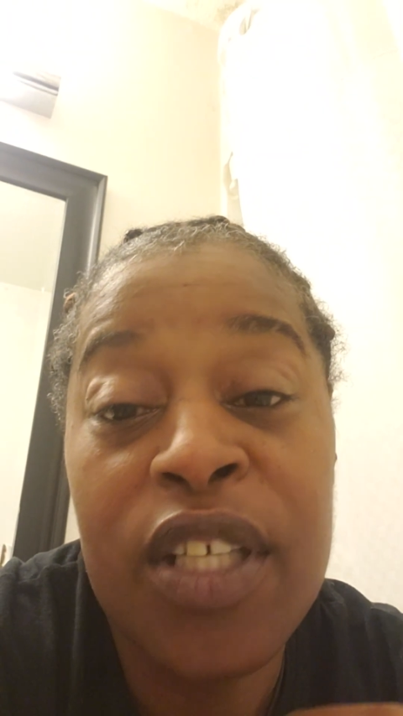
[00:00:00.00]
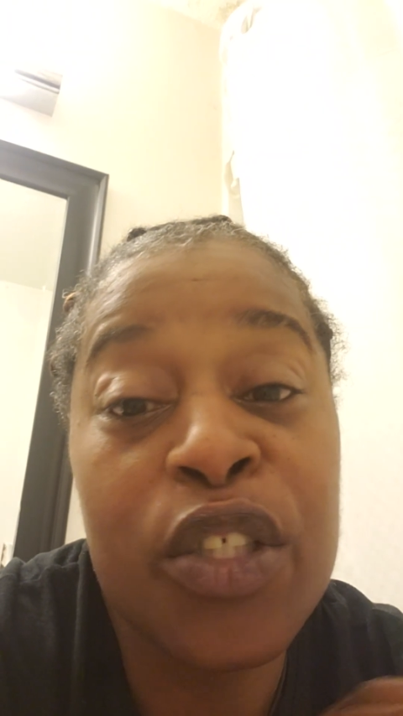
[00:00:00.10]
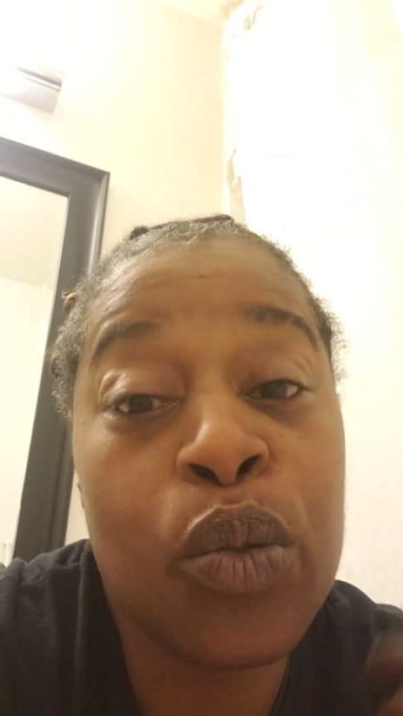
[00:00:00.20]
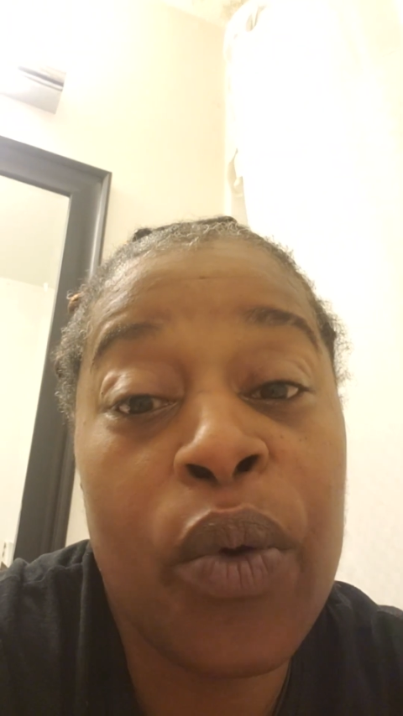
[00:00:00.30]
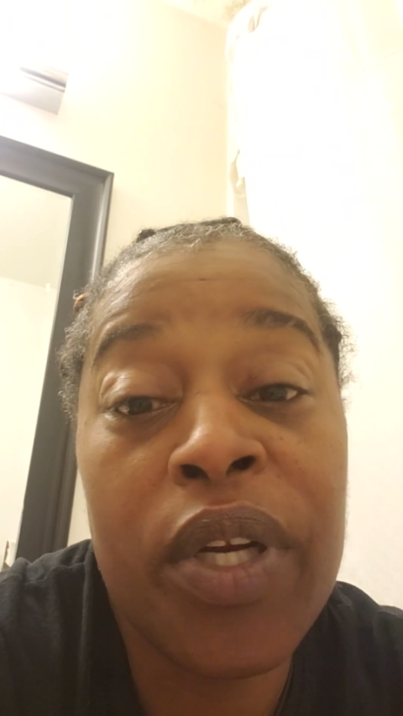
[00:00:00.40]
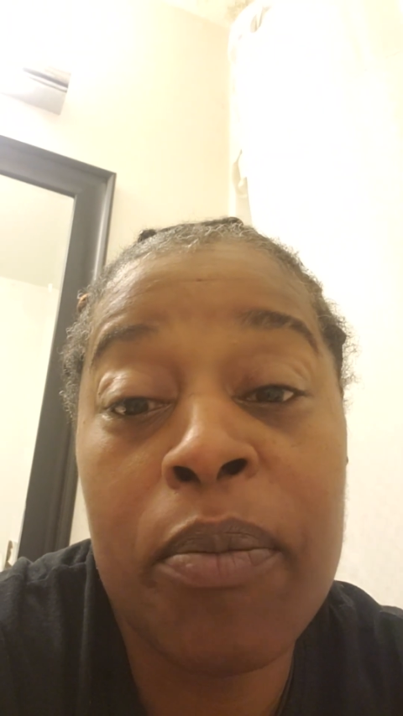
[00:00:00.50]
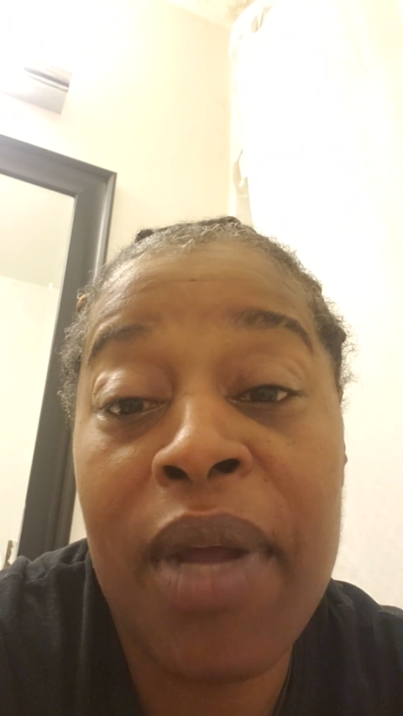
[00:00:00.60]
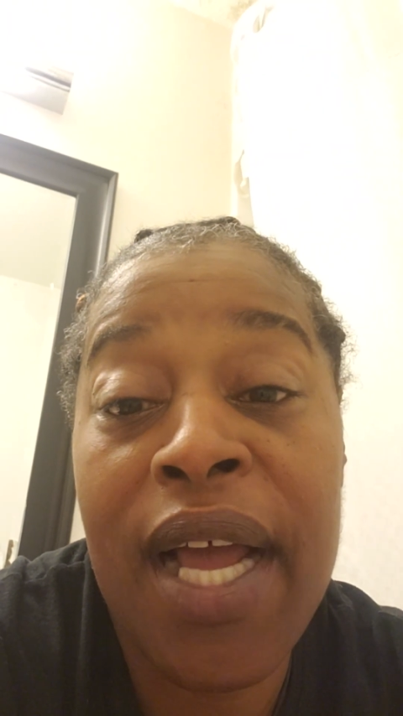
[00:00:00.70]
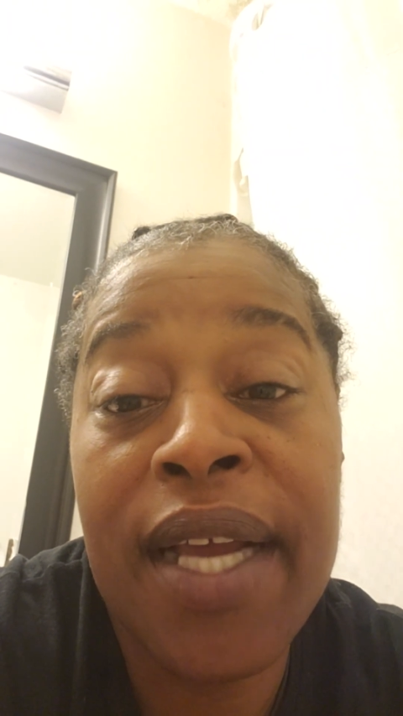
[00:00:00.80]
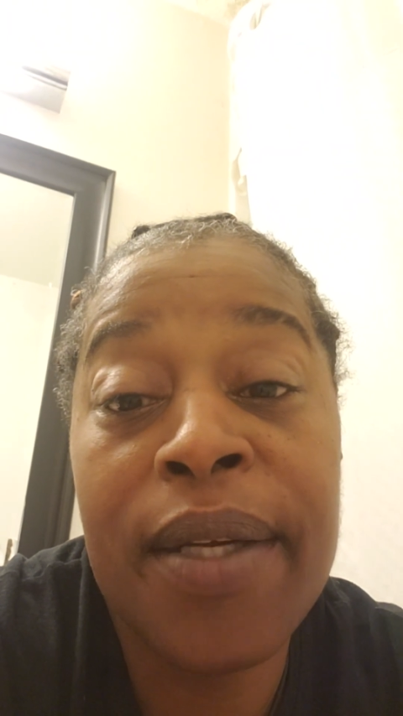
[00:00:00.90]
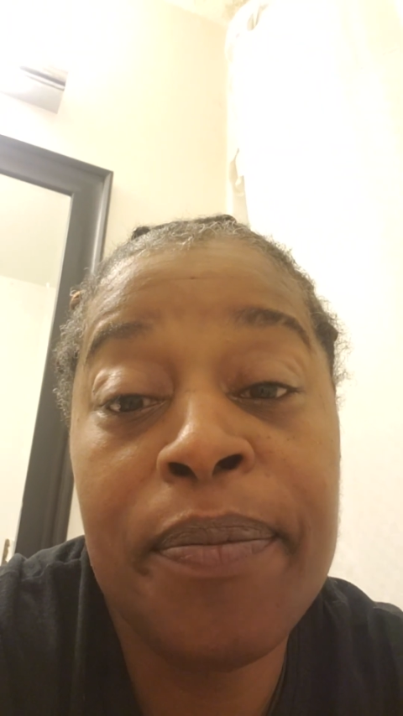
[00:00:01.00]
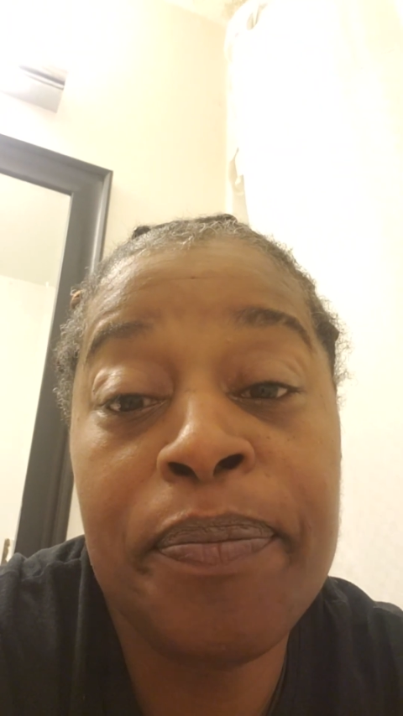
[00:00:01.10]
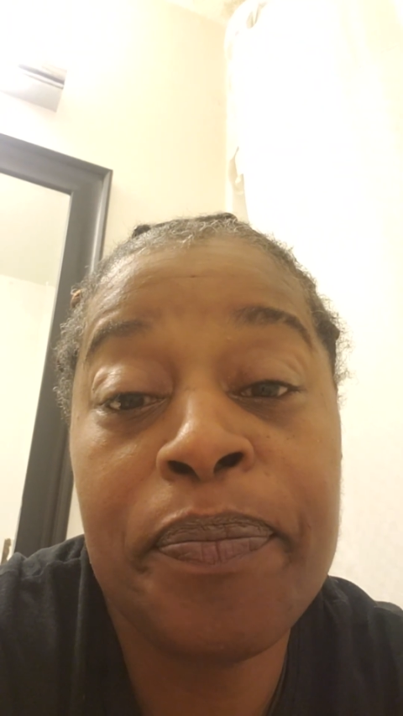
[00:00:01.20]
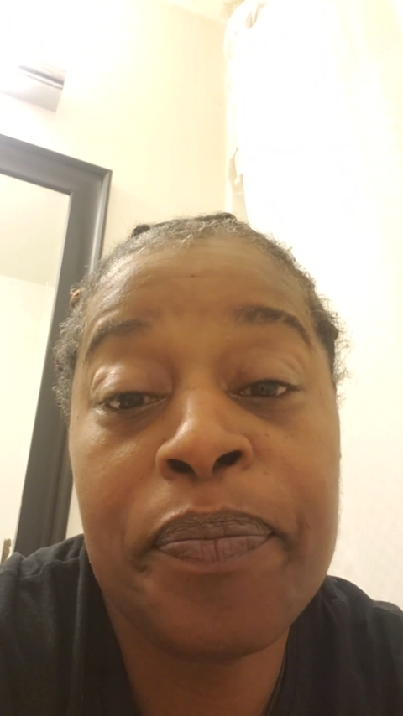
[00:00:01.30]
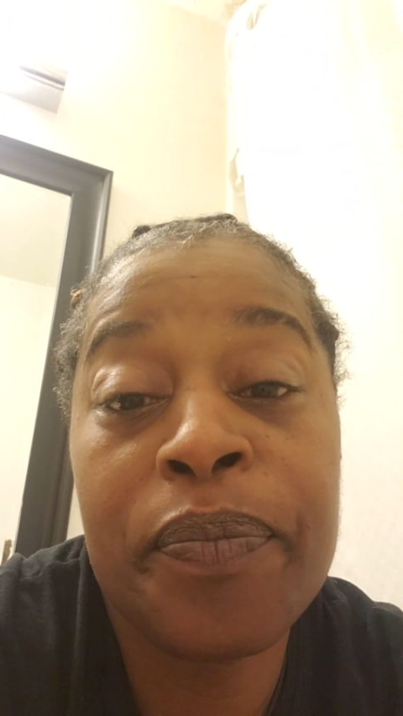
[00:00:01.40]
Sort it by
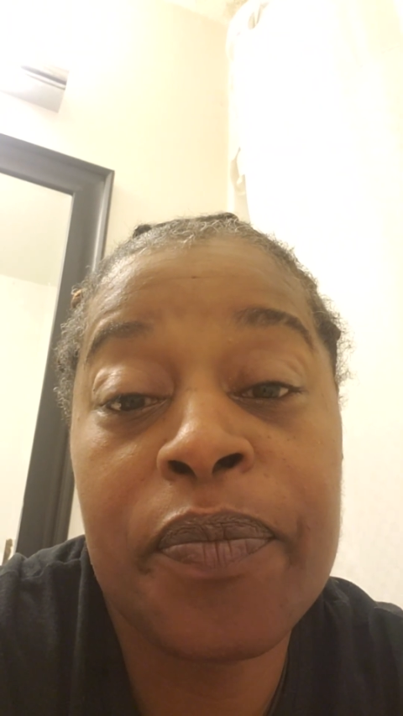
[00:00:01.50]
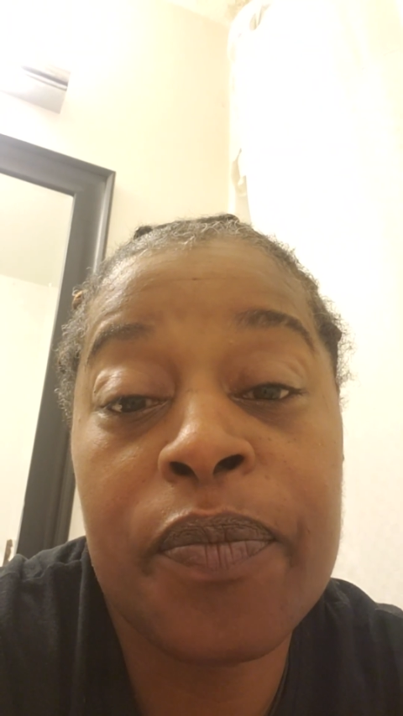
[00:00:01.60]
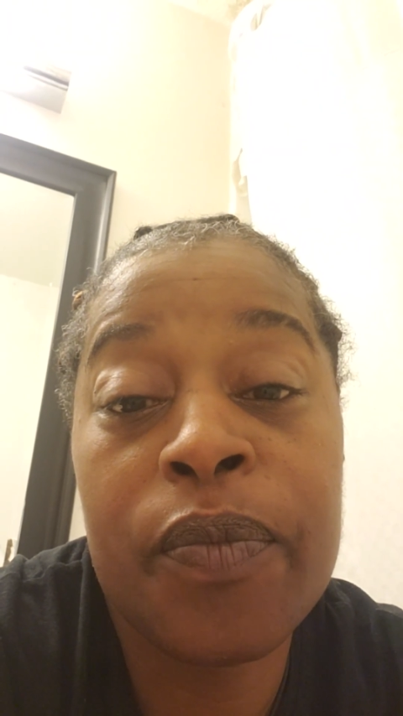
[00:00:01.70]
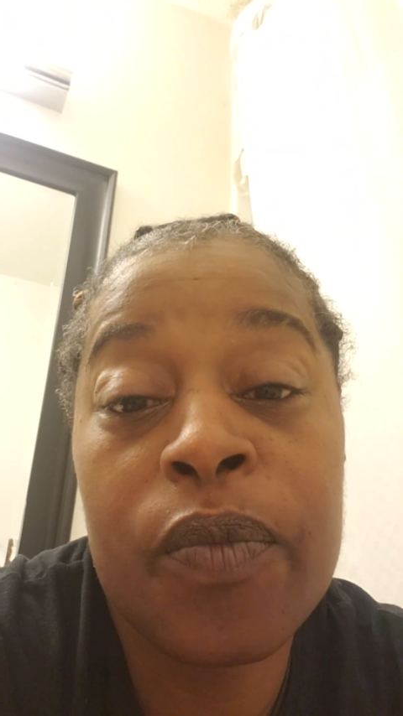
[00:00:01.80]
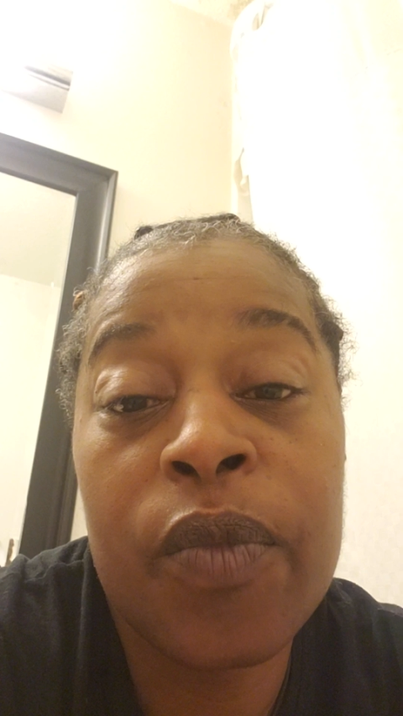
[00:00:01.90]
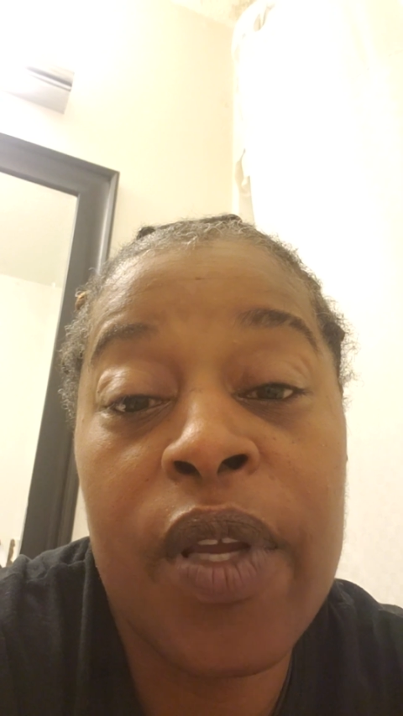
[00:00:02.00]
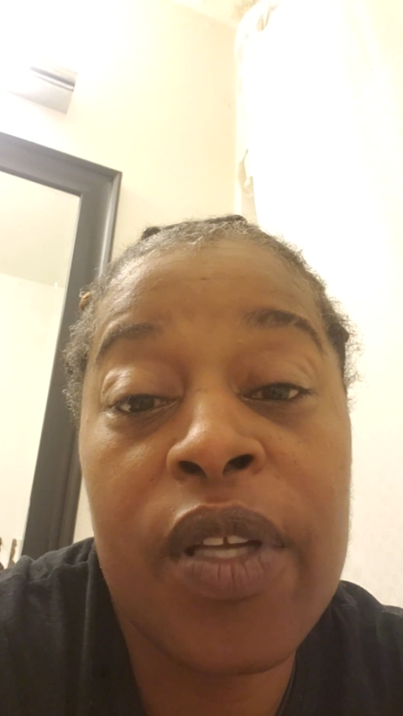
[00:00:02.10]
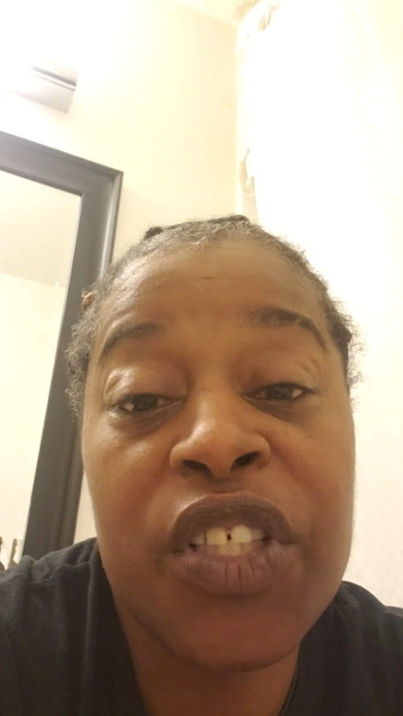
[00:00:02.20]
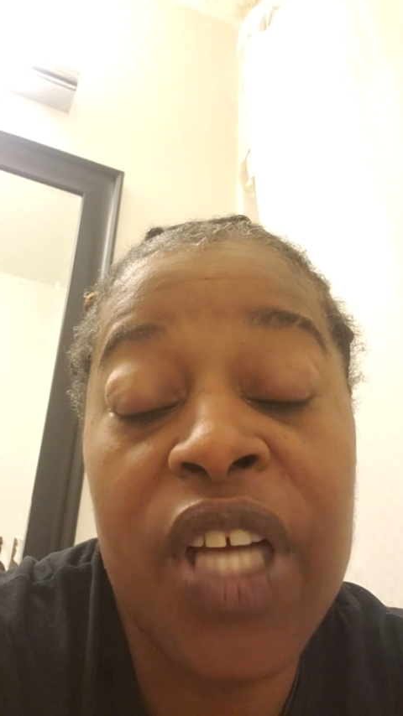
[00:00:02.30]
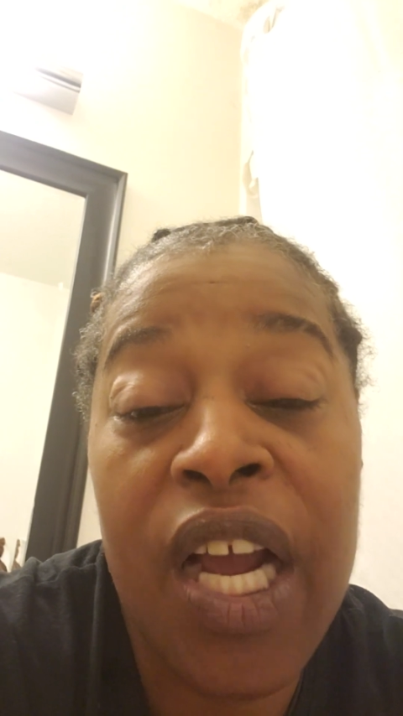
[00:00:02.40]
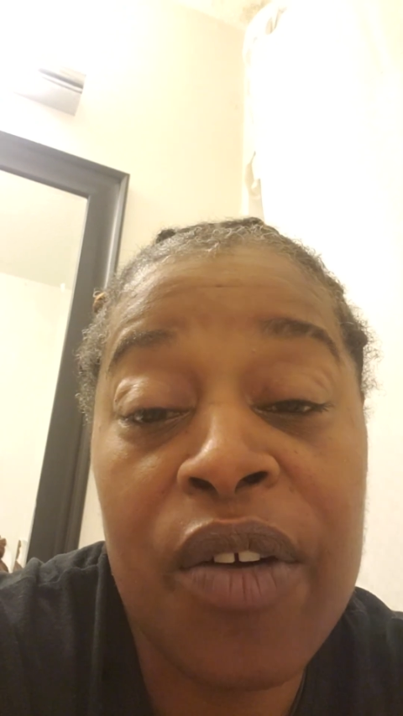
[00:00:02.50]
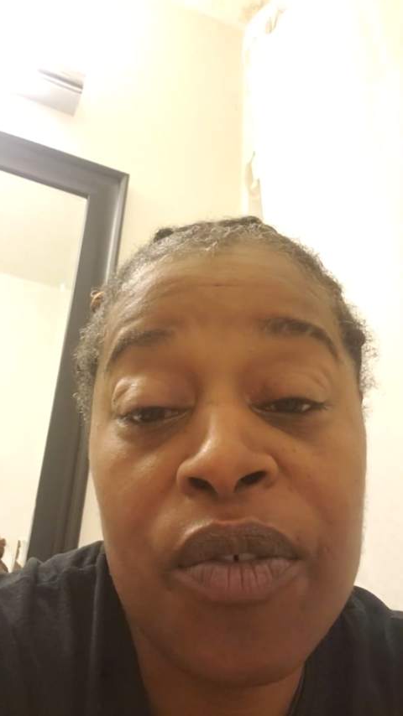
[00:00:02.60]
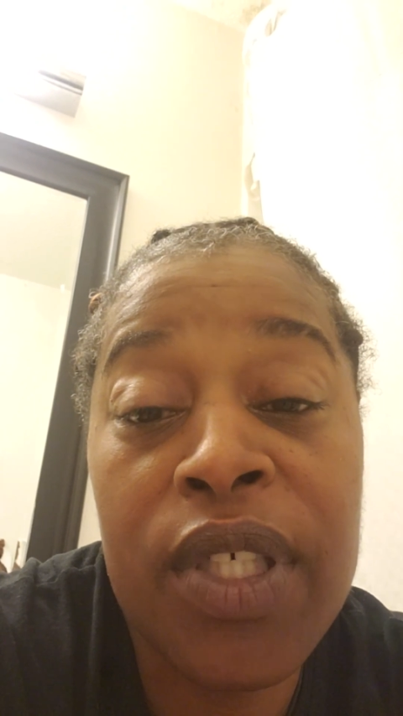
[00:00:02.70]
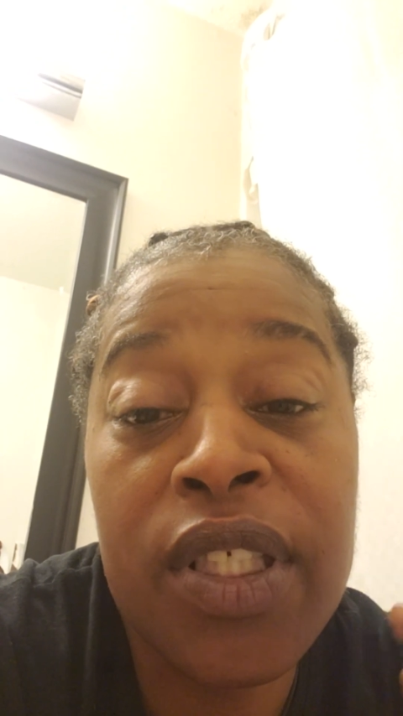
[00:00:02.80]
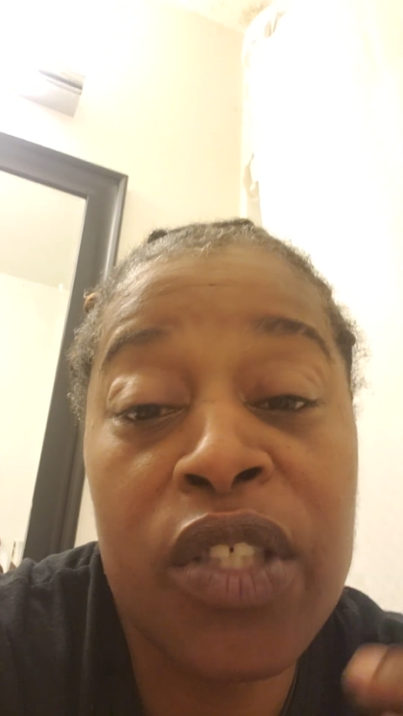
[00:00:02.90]
genre,